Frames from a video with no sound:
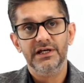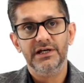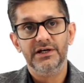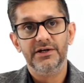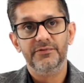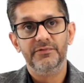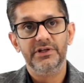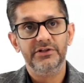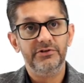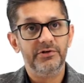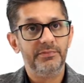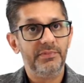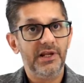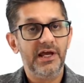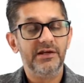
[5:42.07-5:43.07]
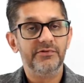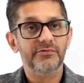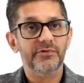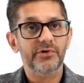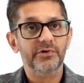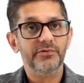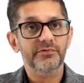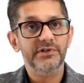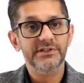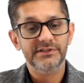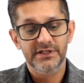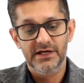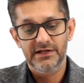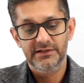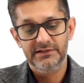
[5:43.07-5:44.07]
when you're applying for a
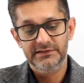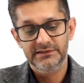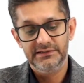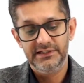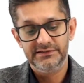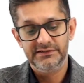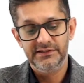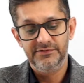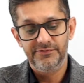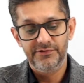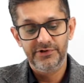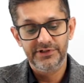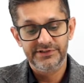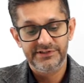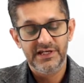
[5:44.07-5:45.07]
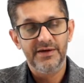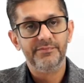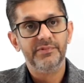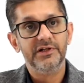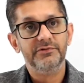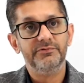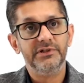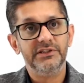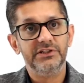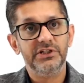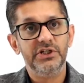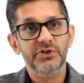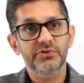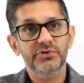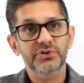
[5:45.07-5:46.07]
visa. Let's say, for example, with
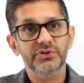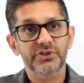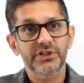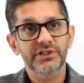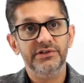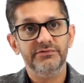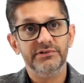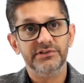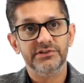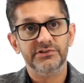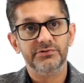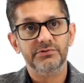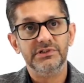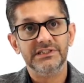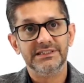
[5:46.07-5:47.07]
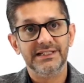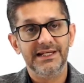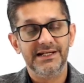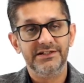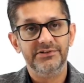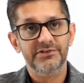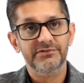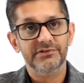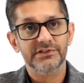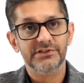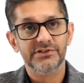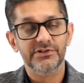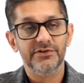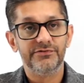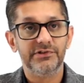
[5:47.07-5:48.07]
QUT, which is Queensland
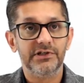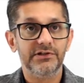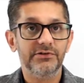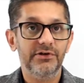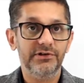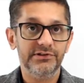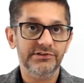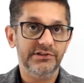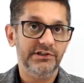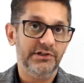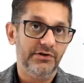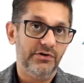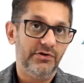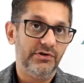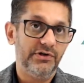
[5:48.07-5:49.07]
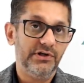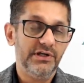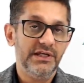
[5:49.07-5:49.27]
University of Technology, or